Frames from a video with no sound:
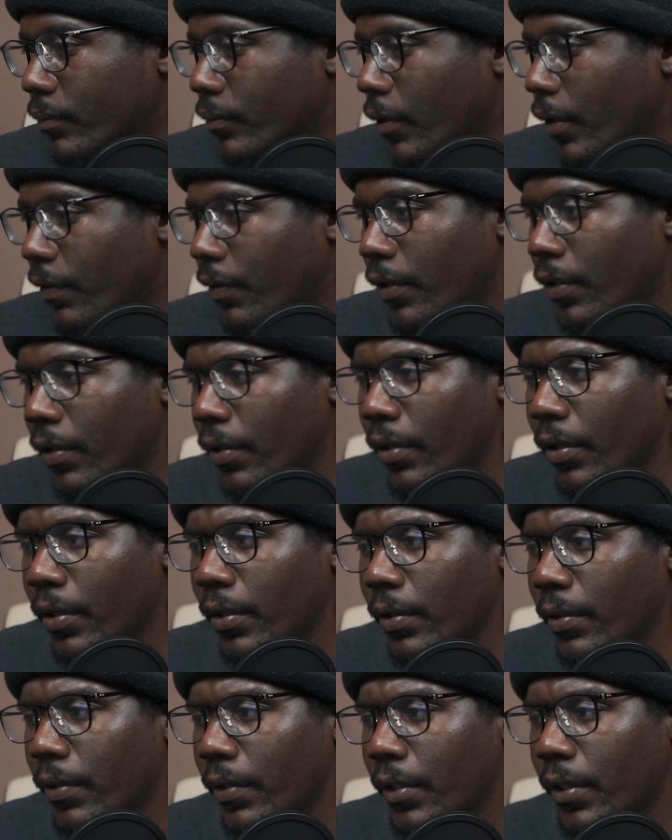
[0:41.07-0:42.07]
If you don't know
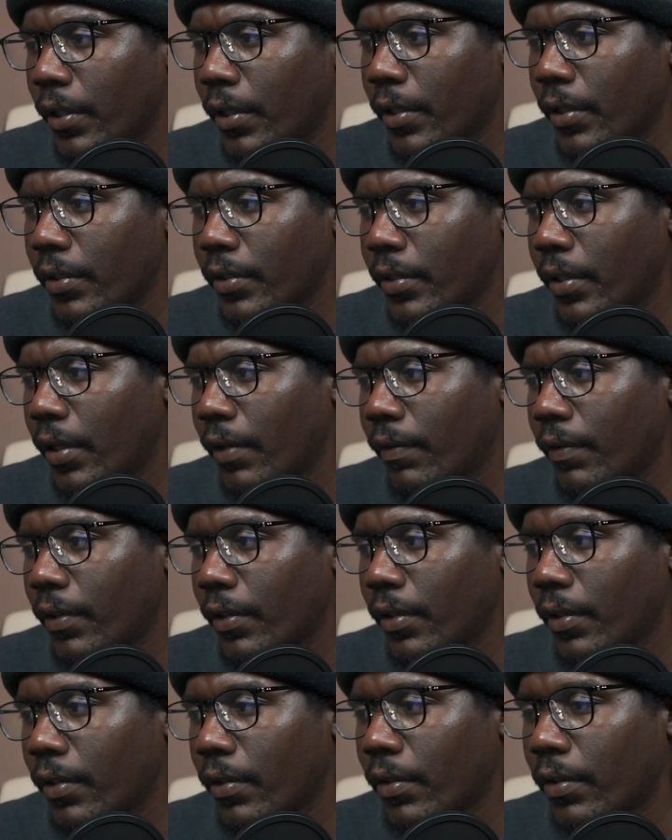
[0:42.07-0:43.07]
who he is, definitely
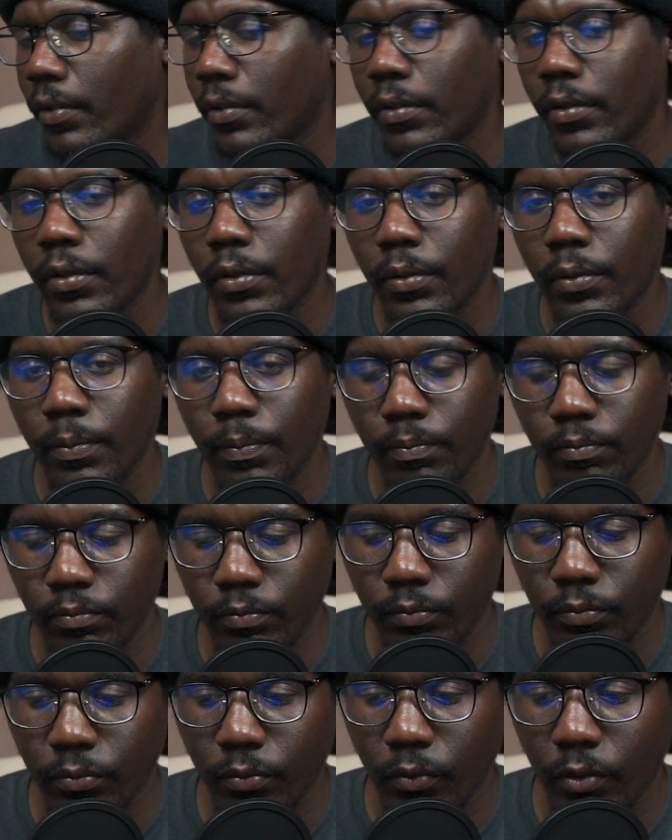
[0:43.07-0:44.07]
go Google
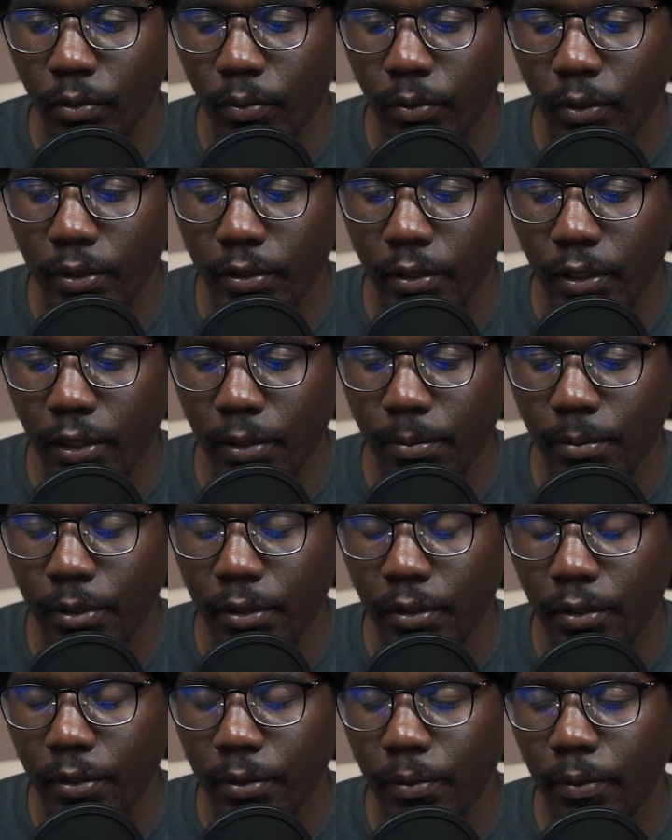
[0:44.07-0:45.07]
Westside
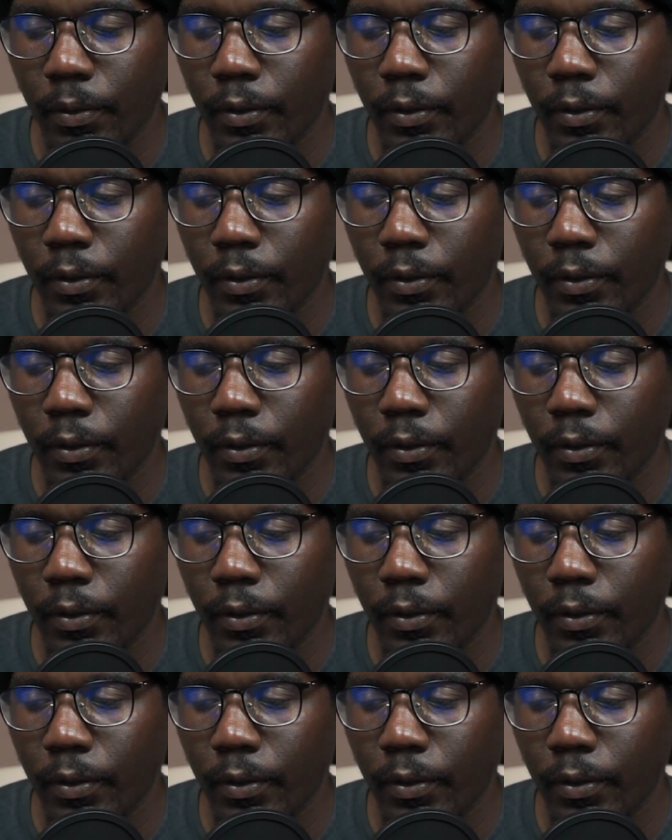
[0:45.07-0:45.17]
Boogie.